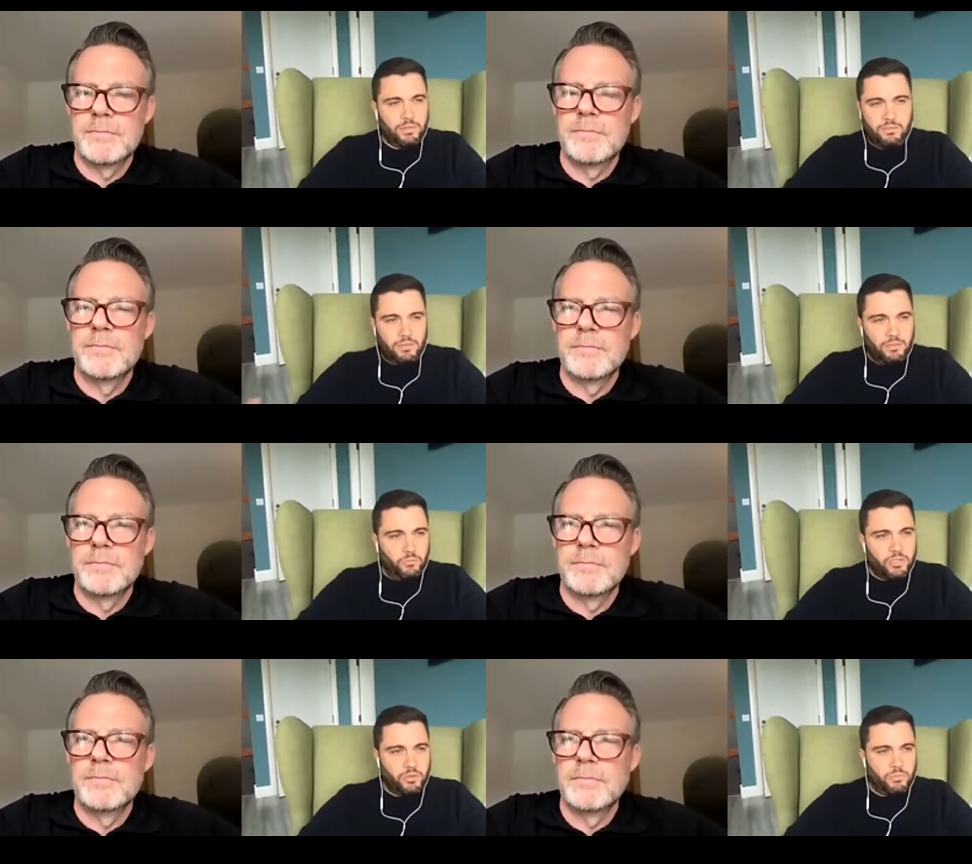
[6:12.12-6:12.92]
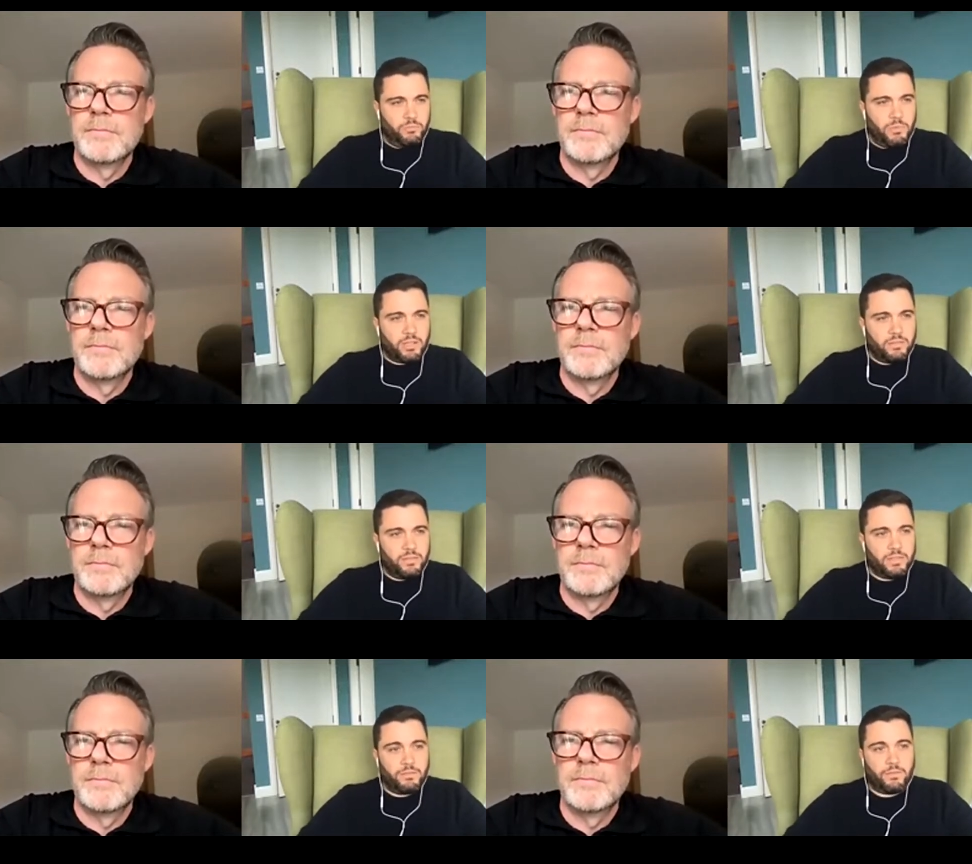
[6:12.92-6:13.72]
Speaker 1: what's your market fit
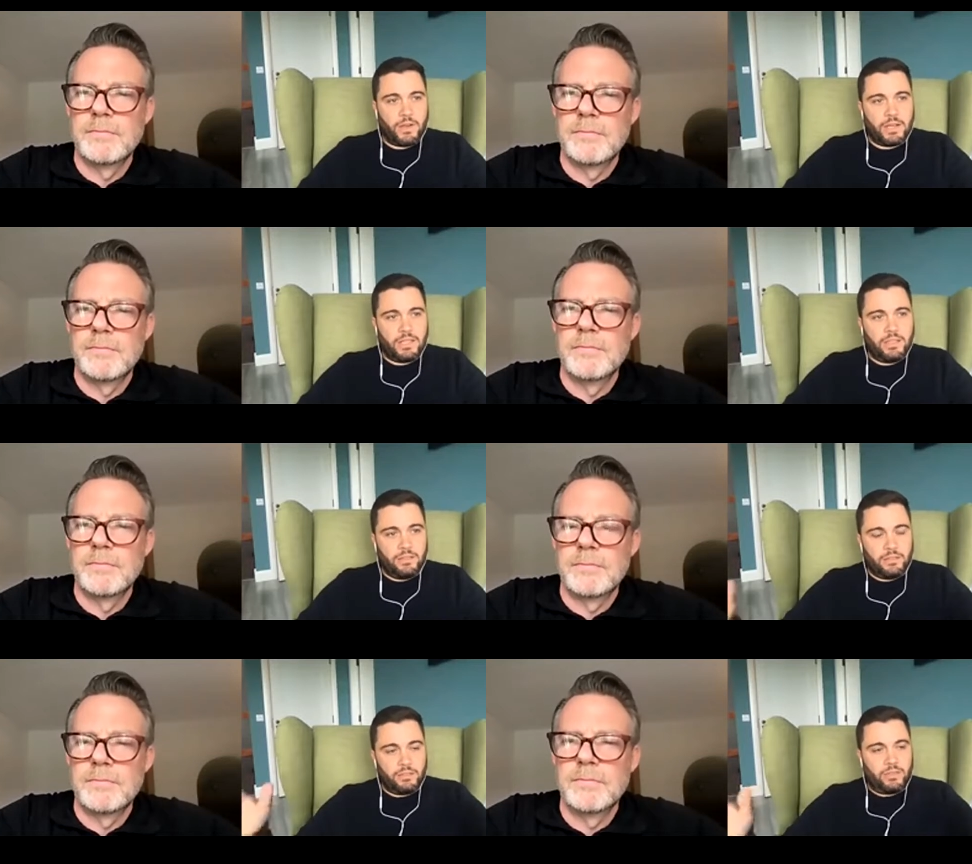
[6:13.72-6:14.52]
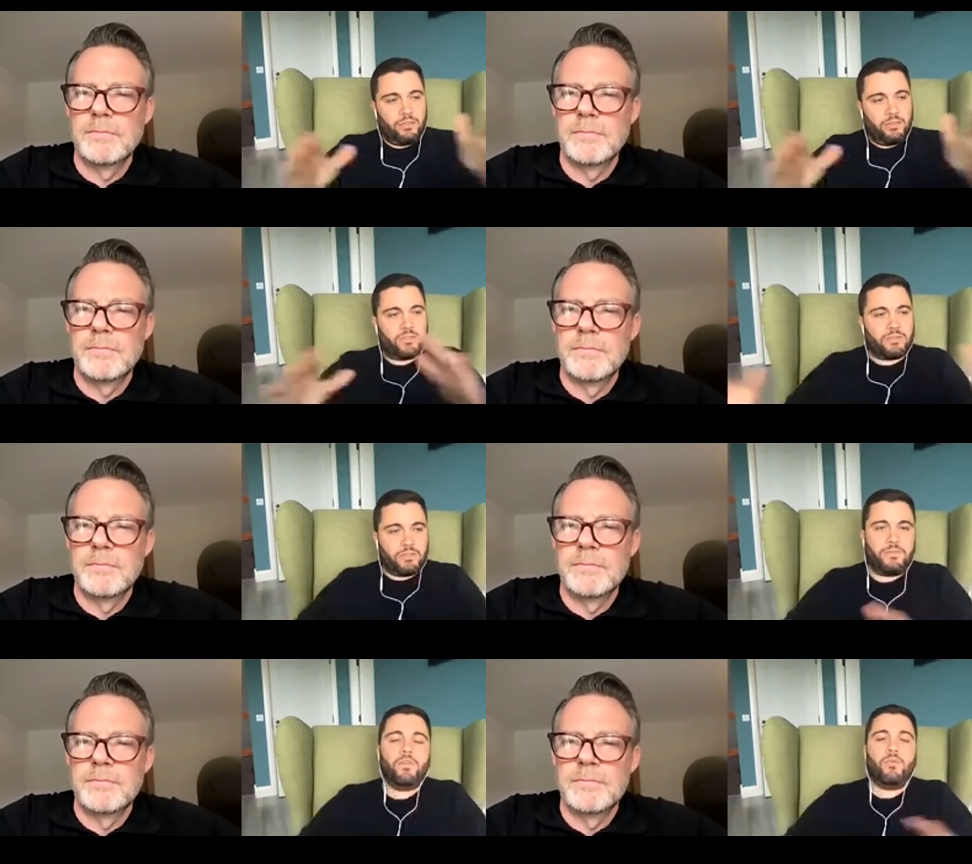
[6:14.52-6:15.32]
frankly so there, there, there's, there's a
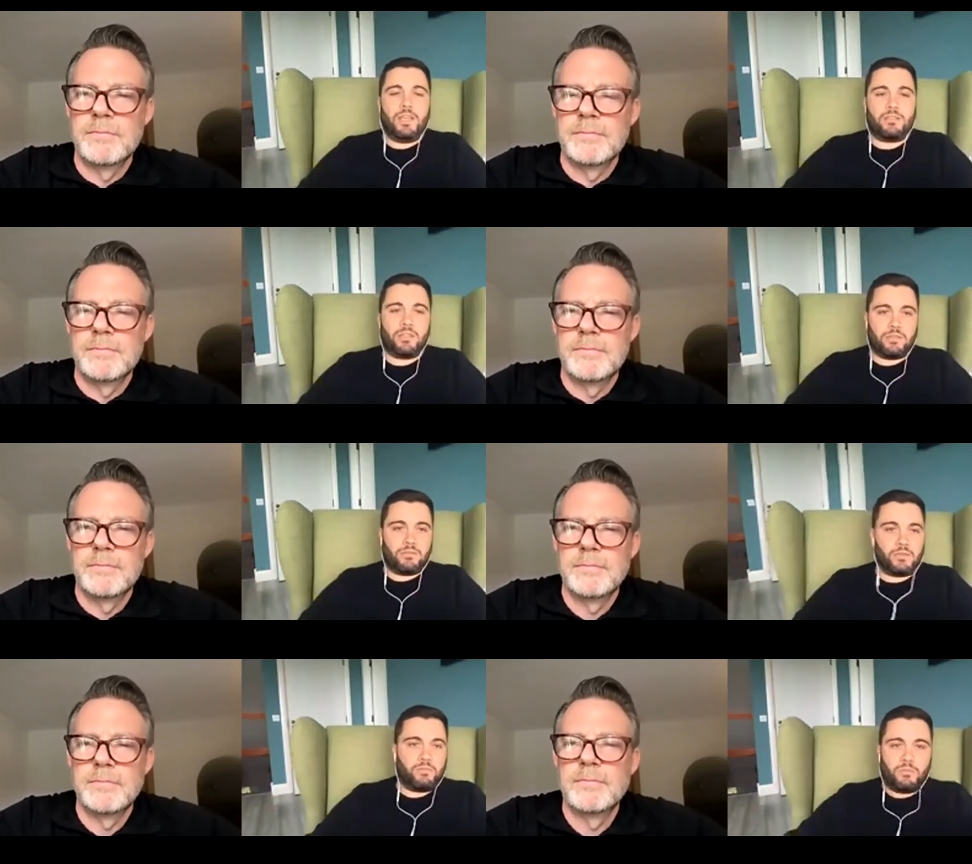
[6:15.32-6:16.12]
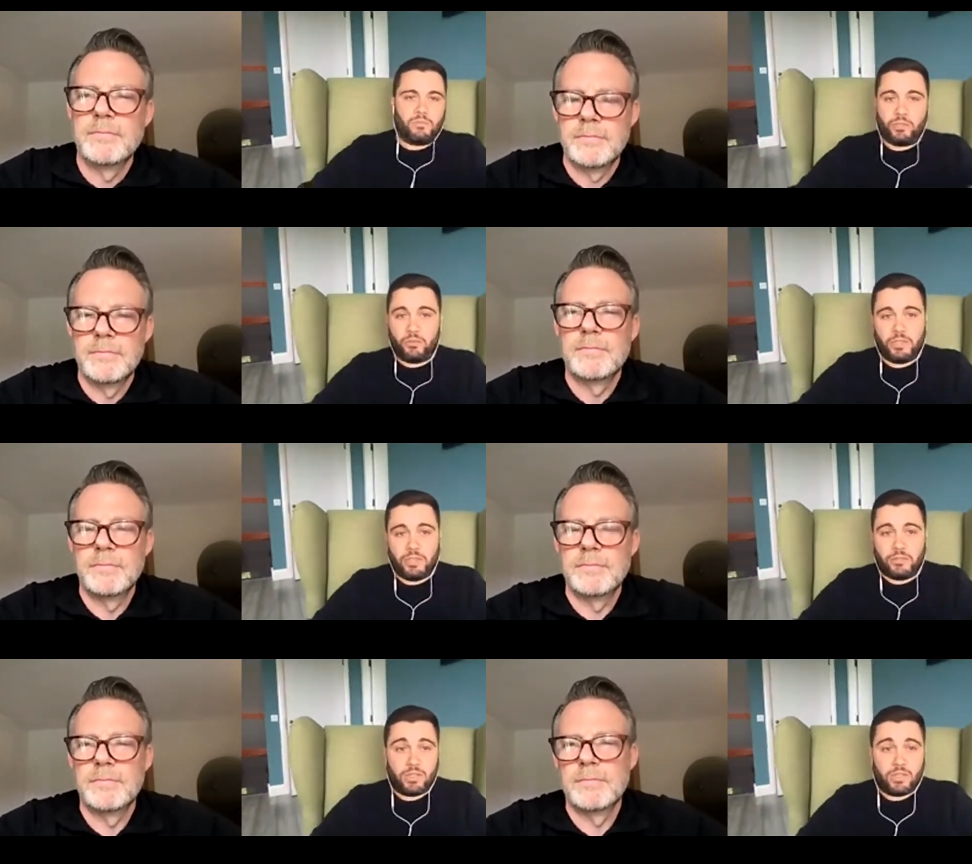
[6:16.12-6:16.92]
few ways right so some people don't need to
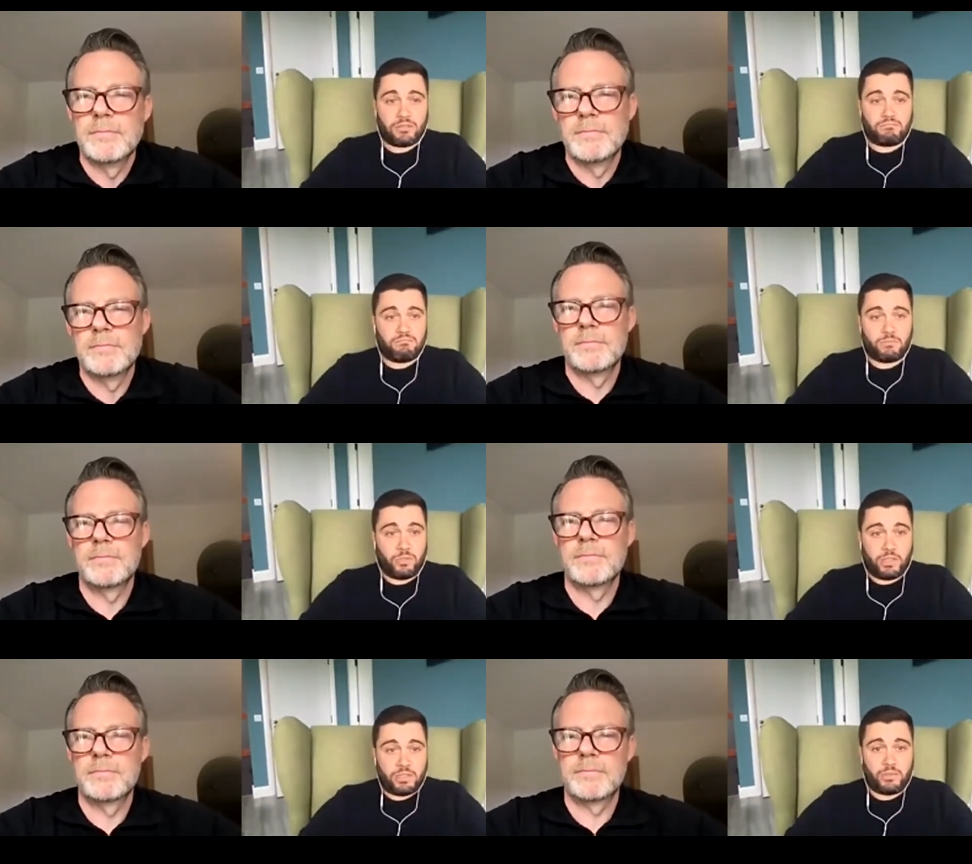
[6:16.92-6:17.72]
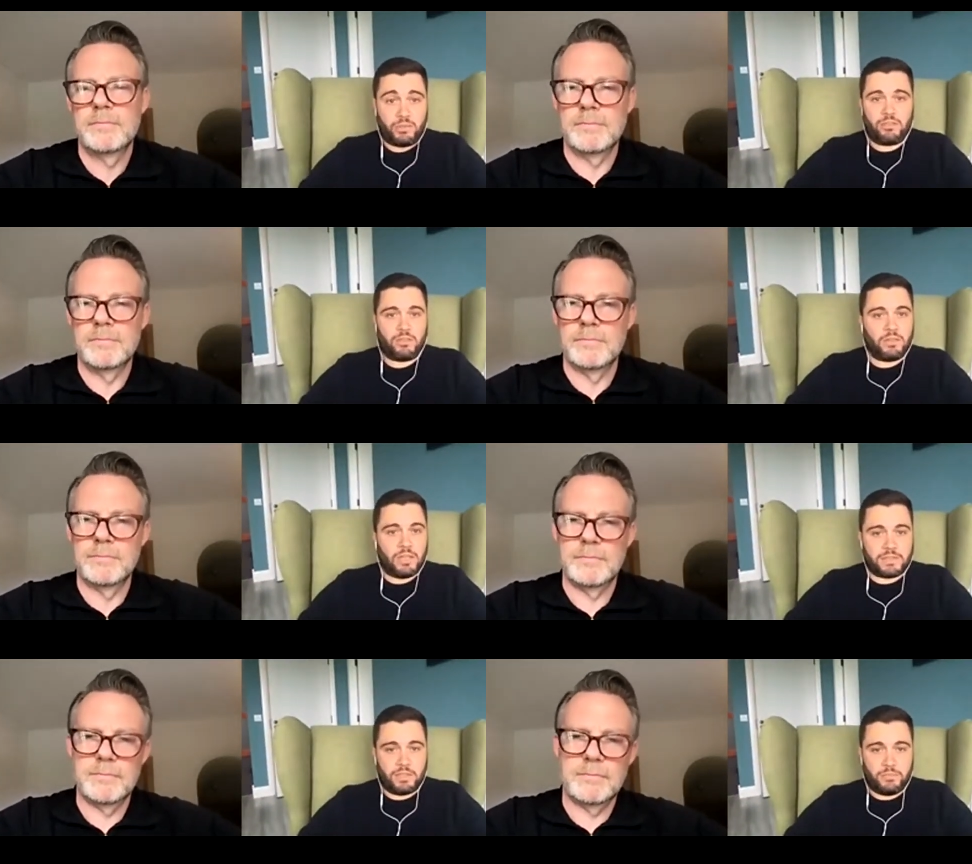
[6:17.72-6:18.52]
raise right it's okay to have a
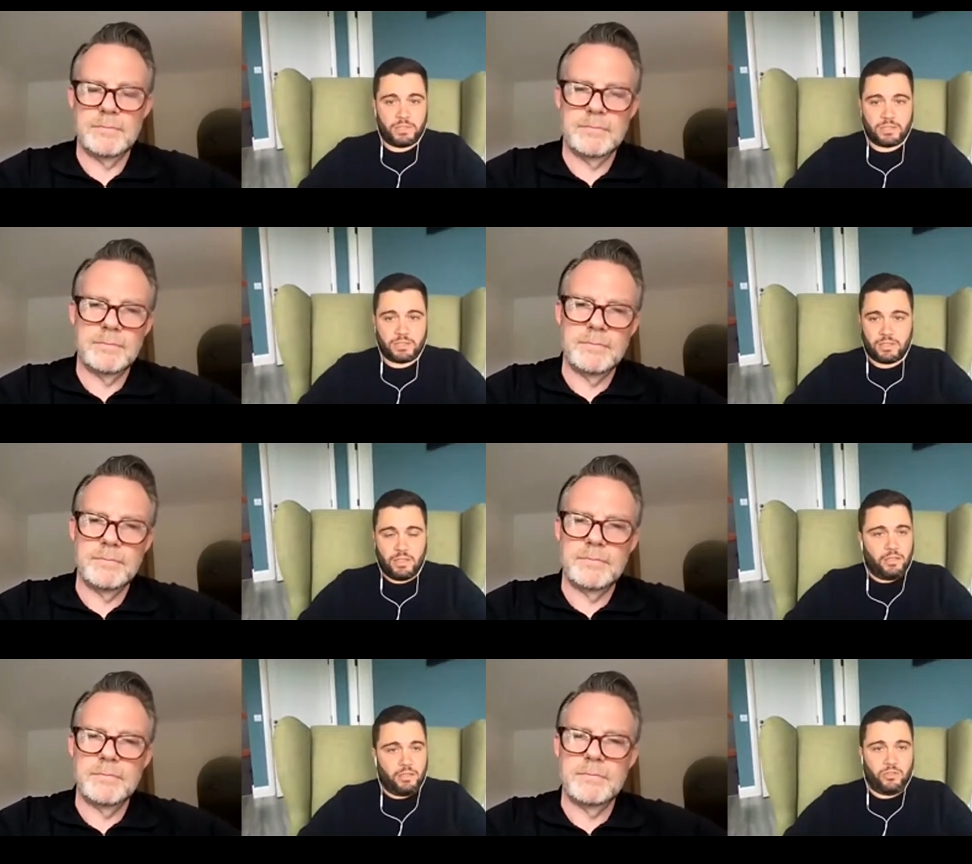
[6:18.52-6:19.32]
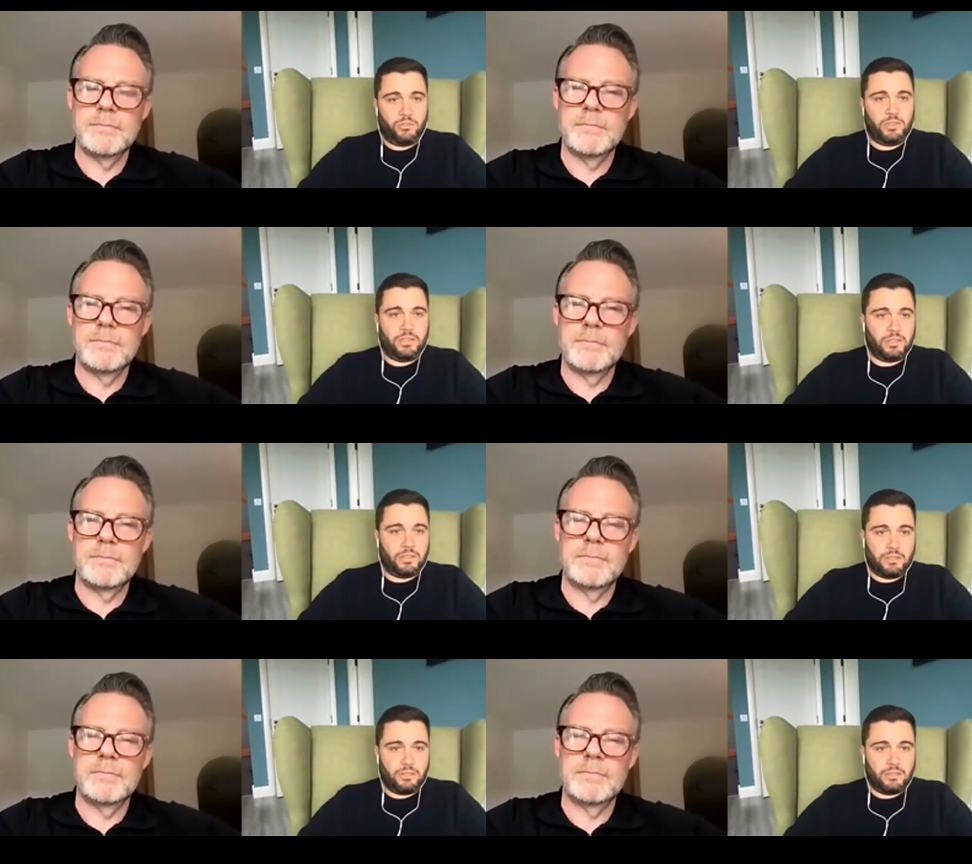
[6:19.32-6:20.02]
lifestyle business you don't need to